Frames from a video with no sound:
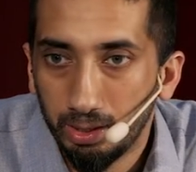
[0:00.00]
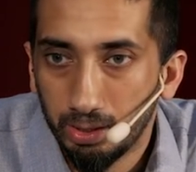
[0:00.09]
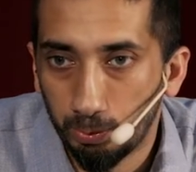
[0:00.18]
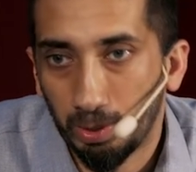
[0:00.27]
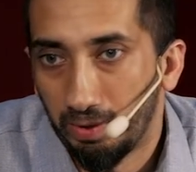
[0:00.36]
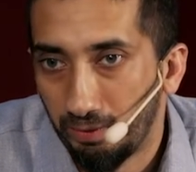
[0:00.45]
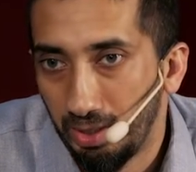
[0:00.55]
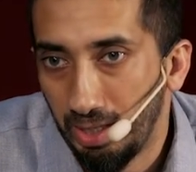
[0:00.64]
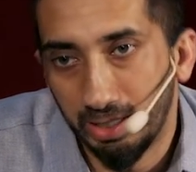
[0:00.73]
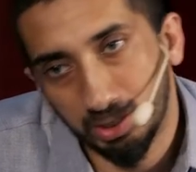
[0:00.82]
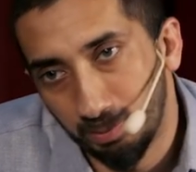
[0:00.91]
Because whatever he
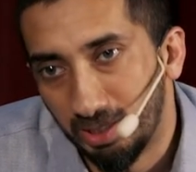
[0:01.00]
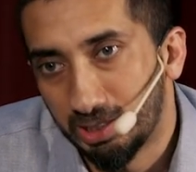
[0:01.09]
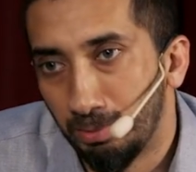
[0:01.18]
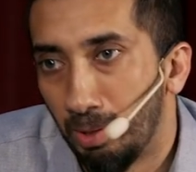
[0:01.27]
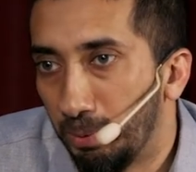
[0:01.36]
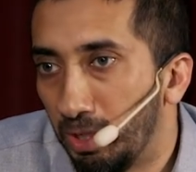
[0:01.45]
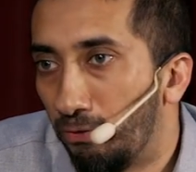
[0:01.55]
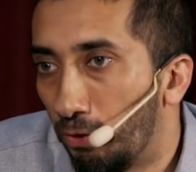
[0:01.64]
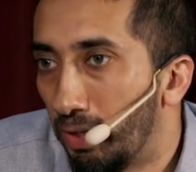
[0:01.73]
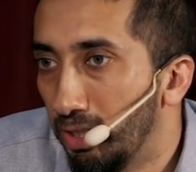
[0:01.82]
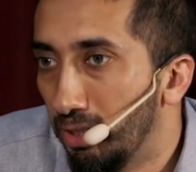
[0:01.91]
has is messed him up enough
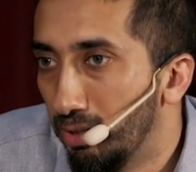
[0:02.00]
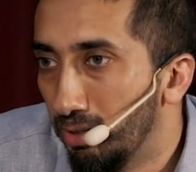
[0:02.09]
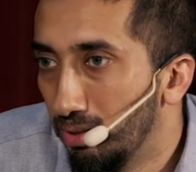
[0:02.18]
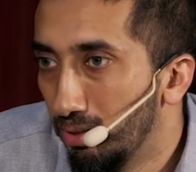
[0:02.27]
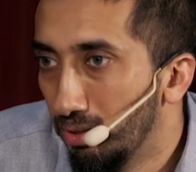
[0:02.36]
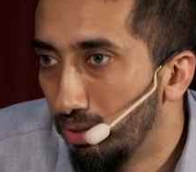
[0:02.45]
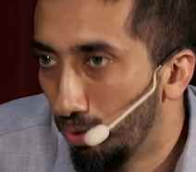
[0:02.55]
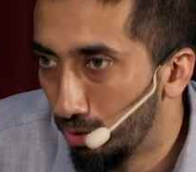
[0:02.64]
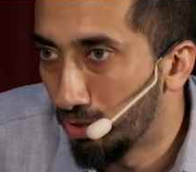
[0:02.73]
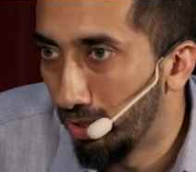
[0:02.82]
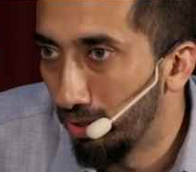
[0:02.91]
already. You
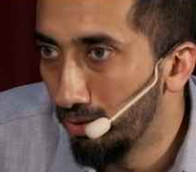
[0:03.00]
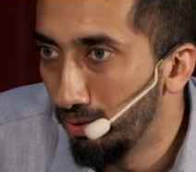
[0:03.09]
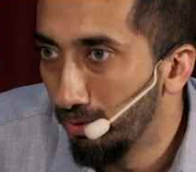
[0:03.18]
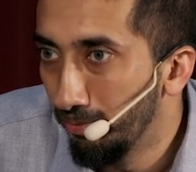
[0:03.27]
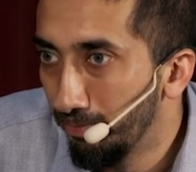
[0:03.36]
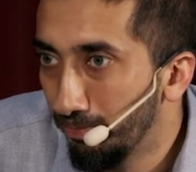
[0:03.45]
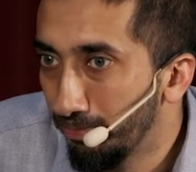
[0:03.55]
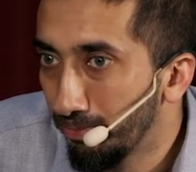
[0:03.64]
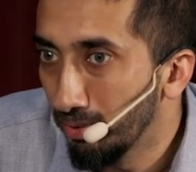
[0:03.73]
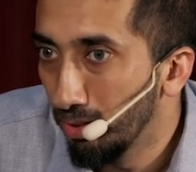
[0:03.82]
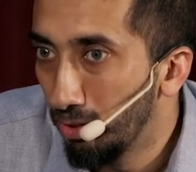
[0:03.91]
understand?
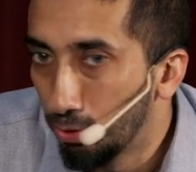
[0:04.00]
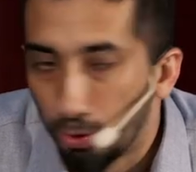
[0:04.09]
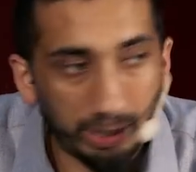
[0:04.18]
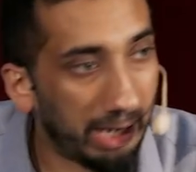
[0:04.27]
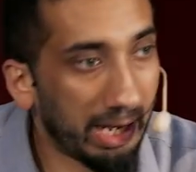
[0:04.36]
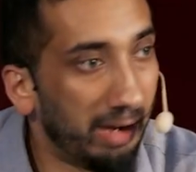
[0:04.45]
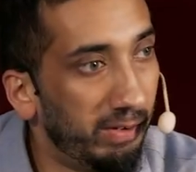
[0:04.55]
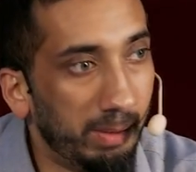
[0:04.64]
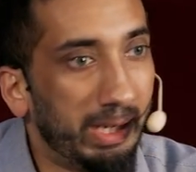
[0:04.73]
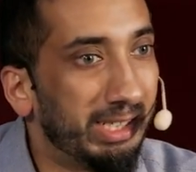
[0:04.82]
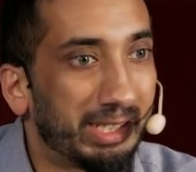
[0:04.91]
So not
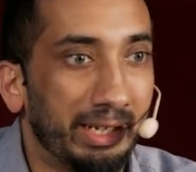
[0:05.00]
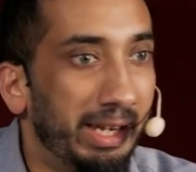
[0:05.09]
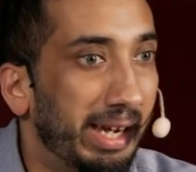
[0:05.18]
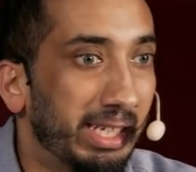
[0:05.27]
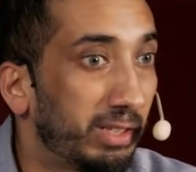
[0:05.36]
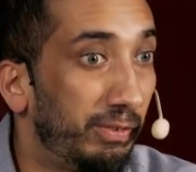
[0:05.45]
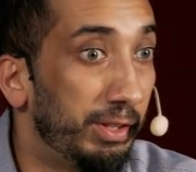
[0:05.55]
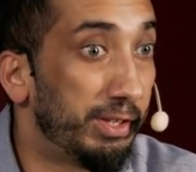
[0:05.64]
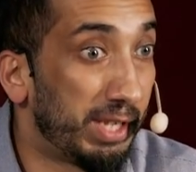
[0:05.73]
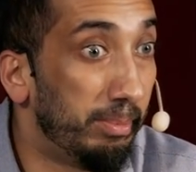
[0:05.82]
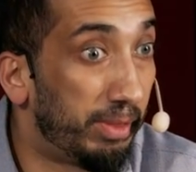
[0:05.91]
everybody's going to ask for
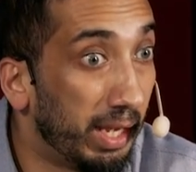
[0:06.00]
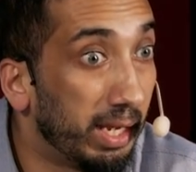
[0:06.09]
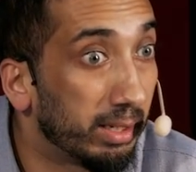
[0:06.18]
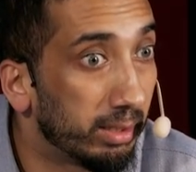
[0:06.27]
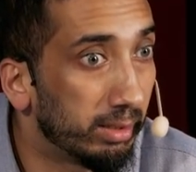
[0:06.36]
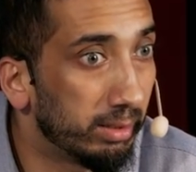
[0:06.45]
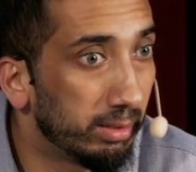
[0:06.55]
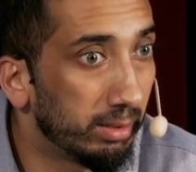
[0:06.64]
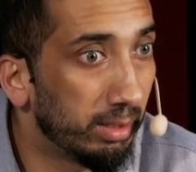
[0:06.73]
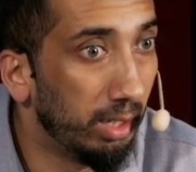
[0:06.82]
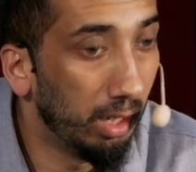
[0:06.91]
the same thing.
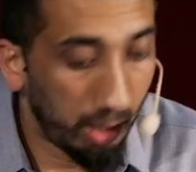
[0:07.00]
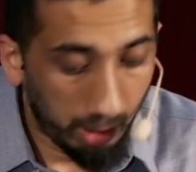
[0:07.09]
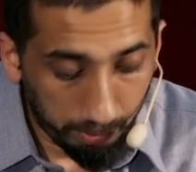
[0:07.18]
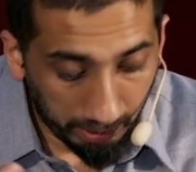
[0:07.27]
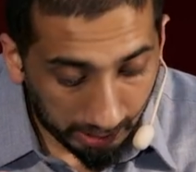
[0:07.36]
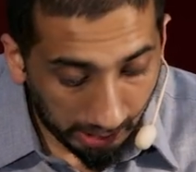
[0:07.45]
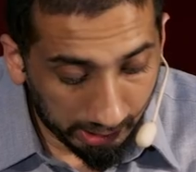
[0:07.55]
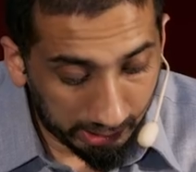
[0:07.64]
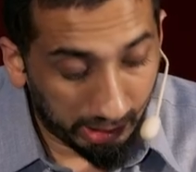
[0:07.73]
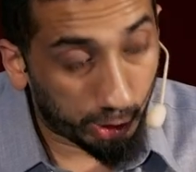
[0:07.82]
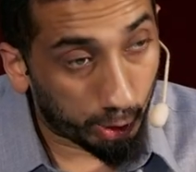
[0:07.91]

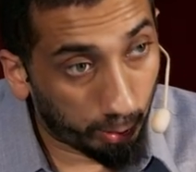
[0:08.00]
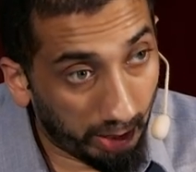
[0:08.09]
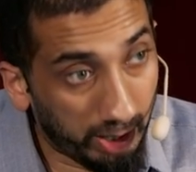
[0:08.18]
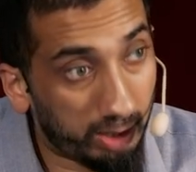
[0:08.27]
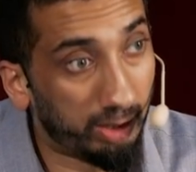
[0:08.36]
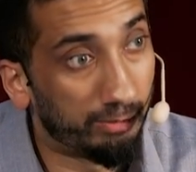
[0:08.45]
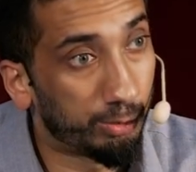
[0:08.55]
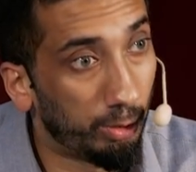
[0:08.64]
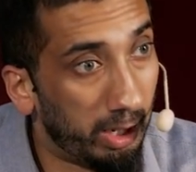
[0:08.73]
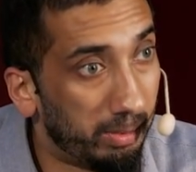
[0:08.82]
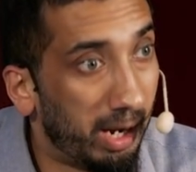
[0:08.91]
Because the strength of
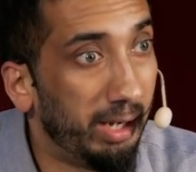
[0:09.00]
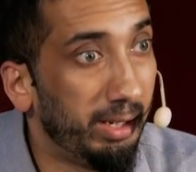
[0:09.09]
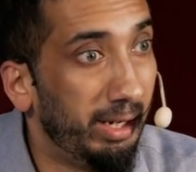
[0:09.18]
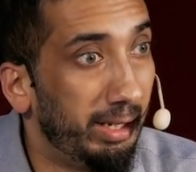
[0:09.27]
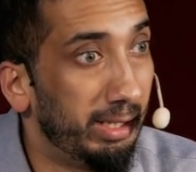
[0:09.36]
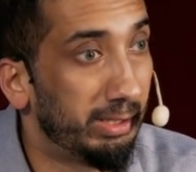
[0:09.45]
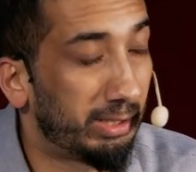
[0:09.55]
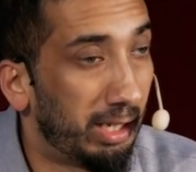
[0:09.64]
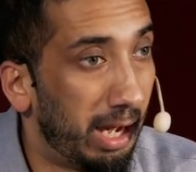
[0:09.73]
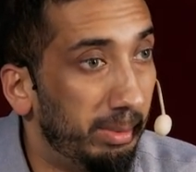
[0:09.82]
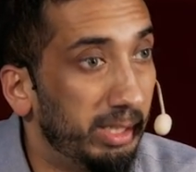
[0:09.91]
Sulaiman alayhi
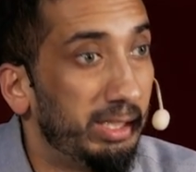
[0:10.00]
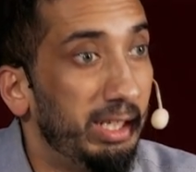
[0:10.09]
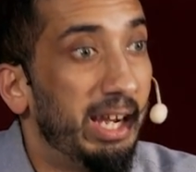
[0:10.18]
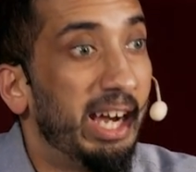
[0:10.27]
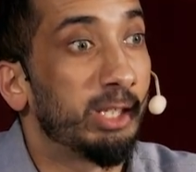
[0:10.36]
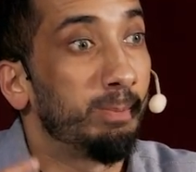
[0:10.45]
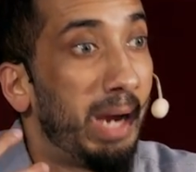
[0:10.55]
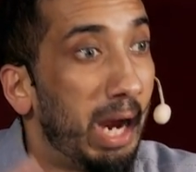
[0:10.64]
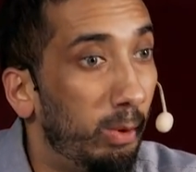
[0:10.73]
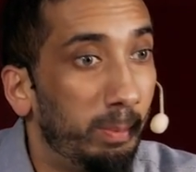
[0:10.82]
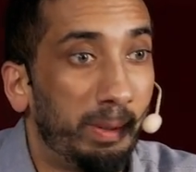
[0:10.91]
salam is he has
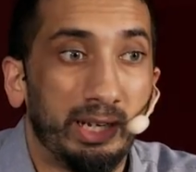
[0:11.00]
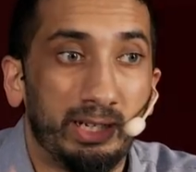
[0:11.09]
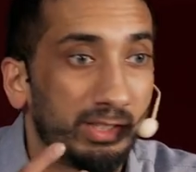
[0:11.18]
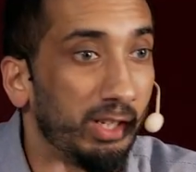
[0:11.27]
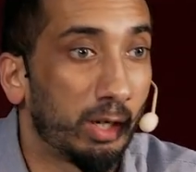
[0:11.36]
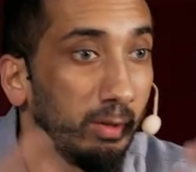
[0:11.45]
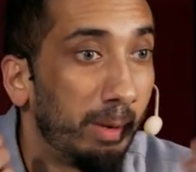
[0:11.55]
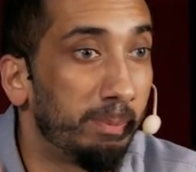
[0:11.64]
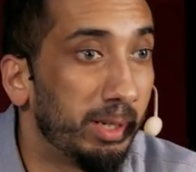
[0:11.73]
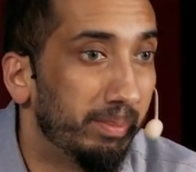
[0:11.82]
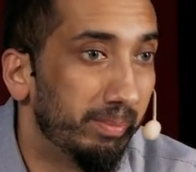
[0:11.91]
power, but it doesn't
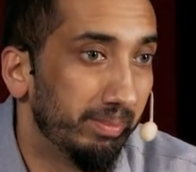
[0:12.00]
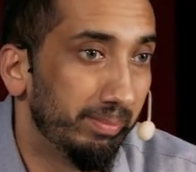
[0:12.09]
corrupt him.